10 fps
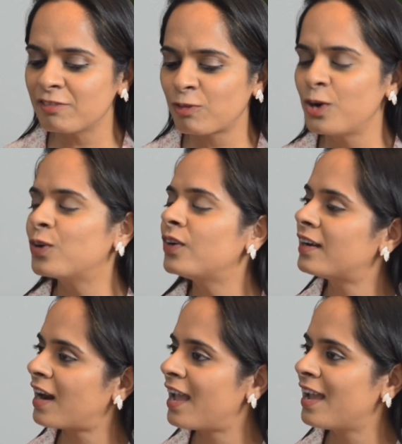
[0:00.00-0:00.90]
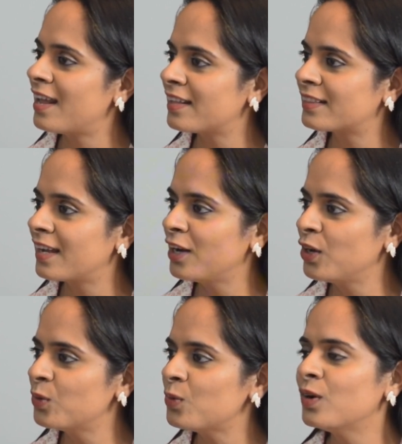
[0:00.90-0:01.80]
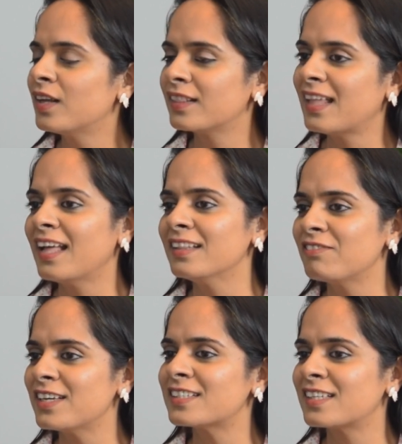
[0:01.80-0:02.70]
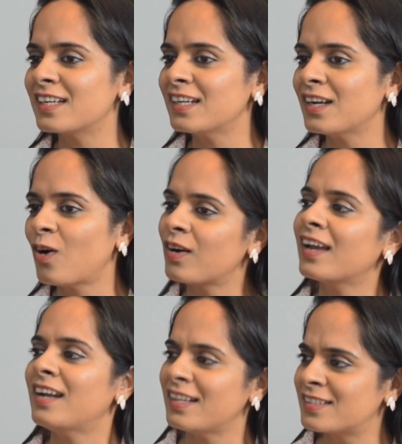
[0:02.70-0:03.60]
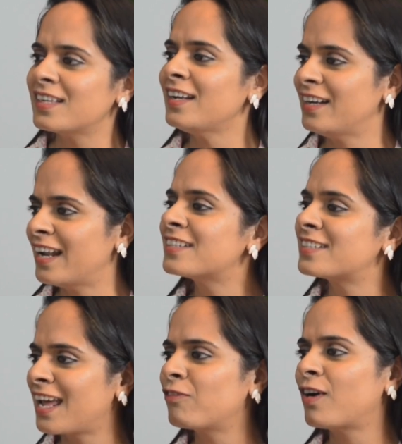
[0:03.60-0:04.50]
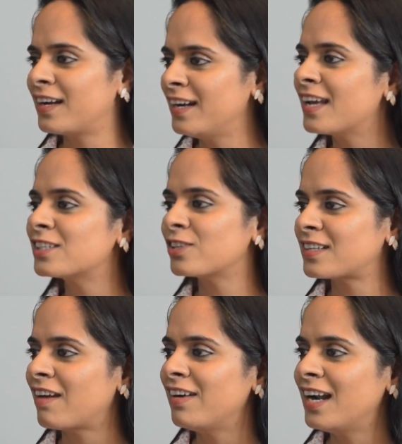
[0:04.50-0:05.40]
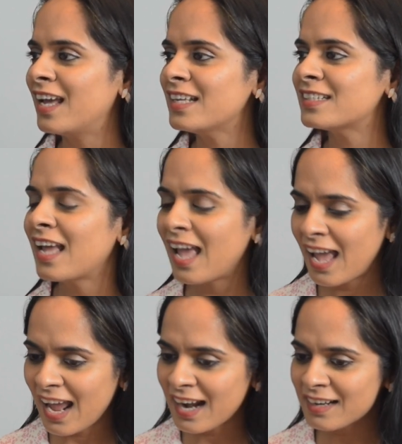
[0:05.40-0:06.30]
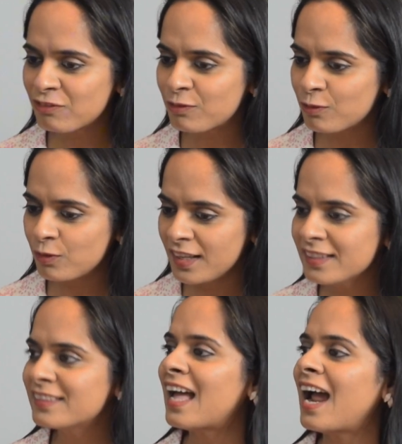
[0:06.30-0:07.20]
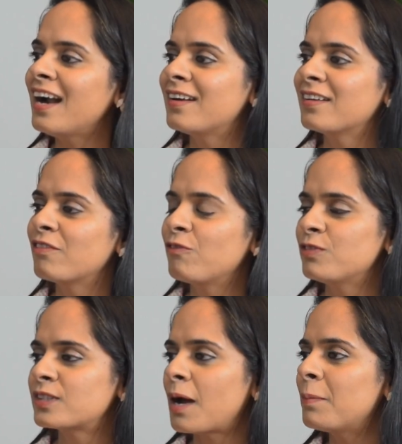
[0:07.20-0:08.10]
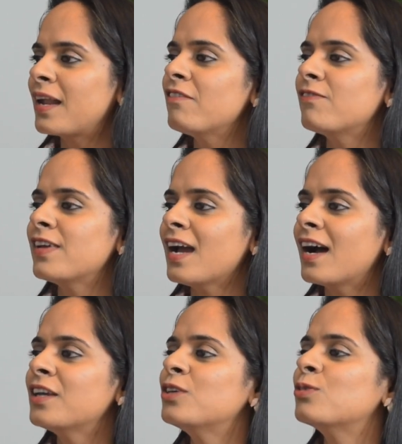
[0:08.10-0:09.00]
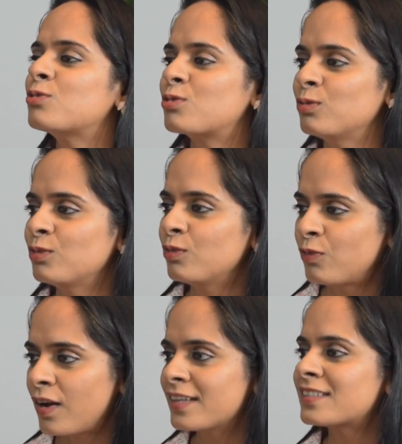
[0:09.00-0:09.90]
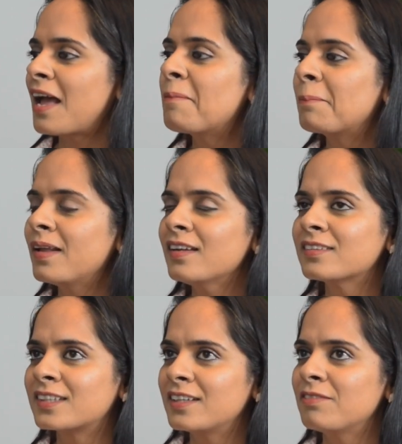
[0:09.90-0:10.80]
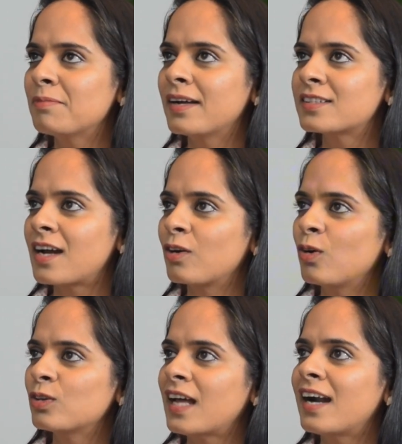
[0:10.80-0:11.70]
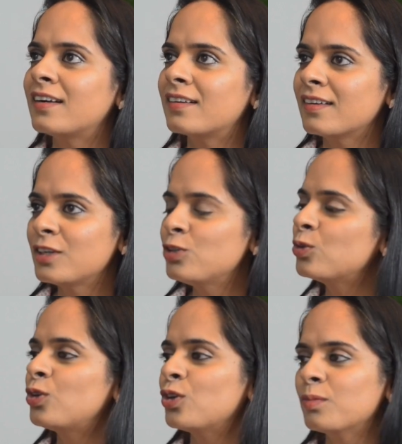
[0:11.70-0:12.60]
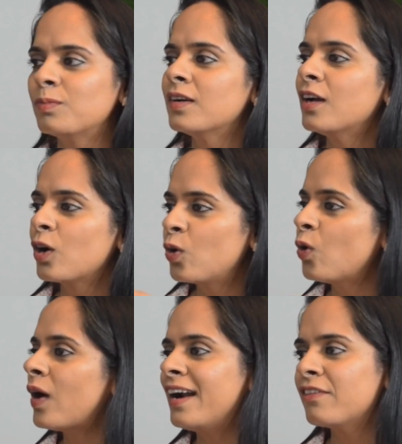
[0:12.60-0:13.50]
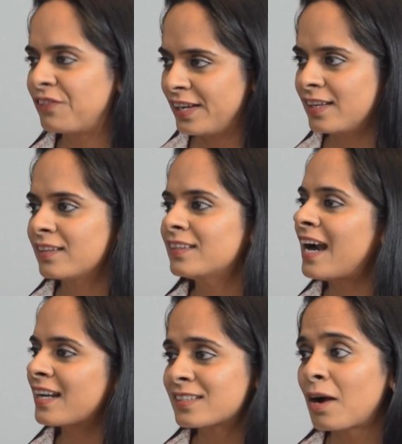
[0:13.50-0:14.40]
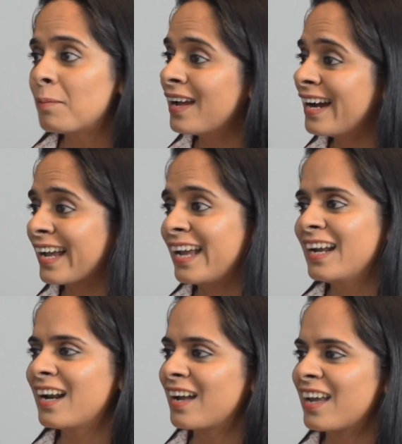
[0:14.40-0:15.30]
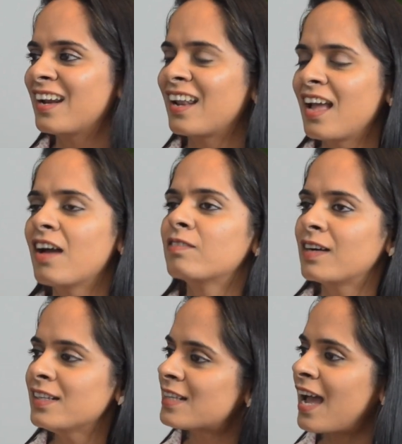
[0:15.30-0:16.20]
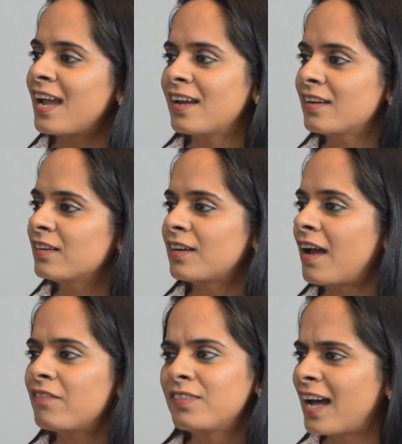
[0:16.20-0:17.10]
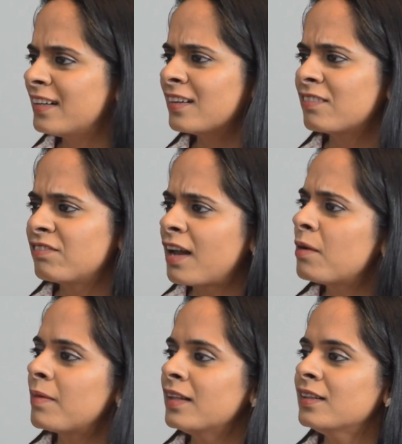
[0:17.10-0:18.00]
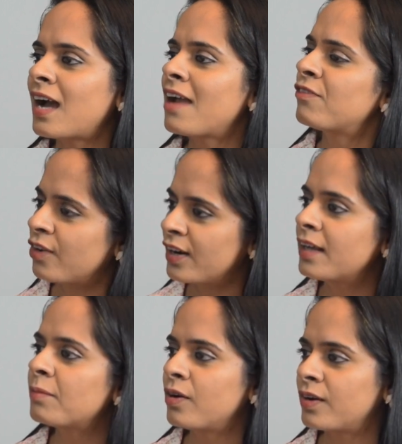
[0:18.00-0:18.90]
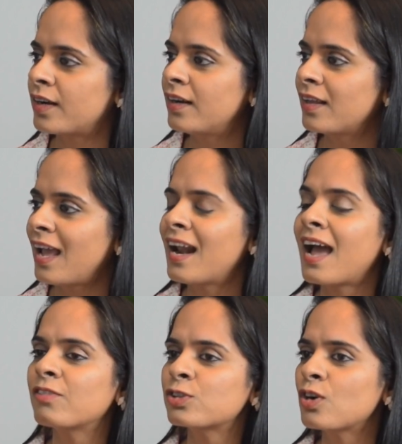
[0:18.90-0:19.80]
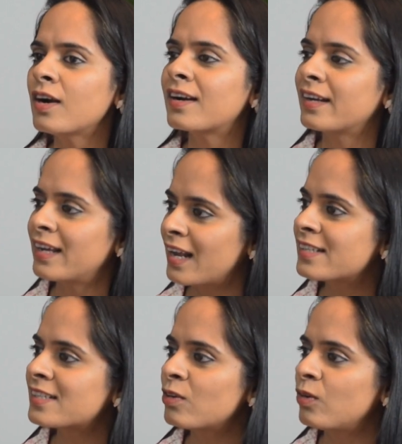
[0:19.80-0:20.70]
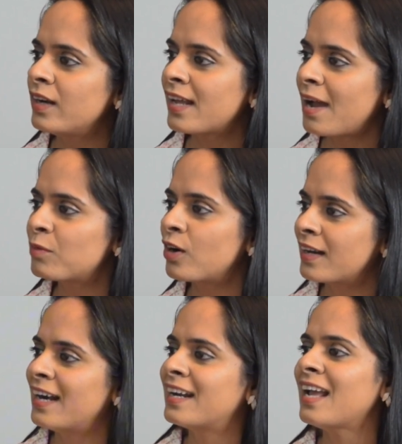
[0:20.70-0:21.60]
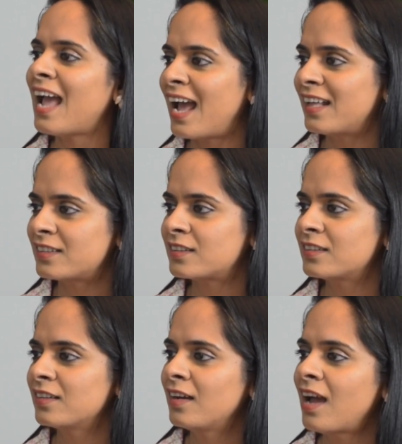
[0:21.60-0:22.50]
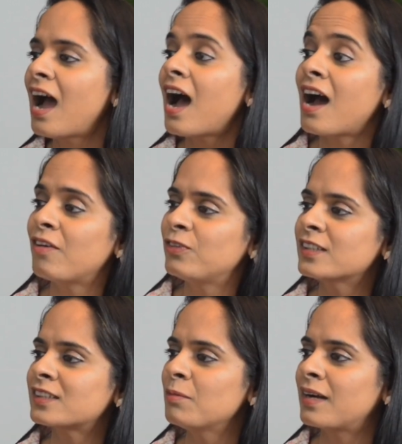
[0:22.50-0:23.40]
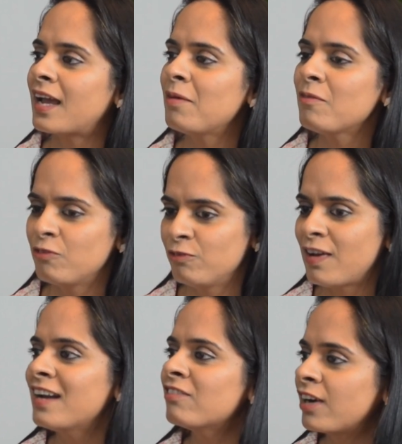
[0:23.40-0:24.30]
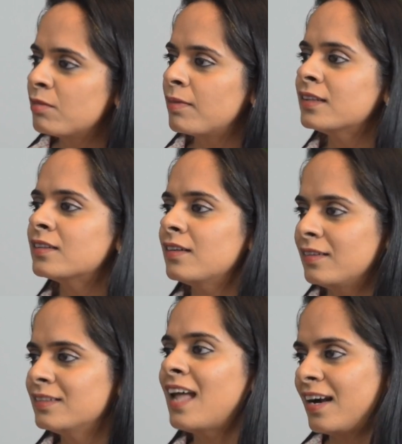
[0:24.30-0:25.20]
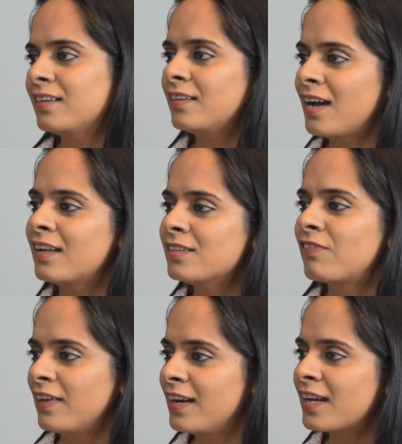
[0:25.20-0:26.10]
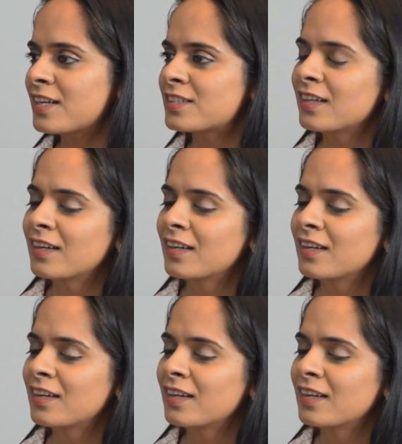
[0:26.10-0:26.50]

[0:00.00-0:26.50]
want to try anything new, then we see, okay, let's take 14 days or 7 days, and in that sometime we are used to. For example, 3 months ago, that YouTube go ad free, that is coming again and again. Once I have done 1 month, I forget about it, and I was not realizing only I'm not getting ads. After some time, when 1 month that done finished,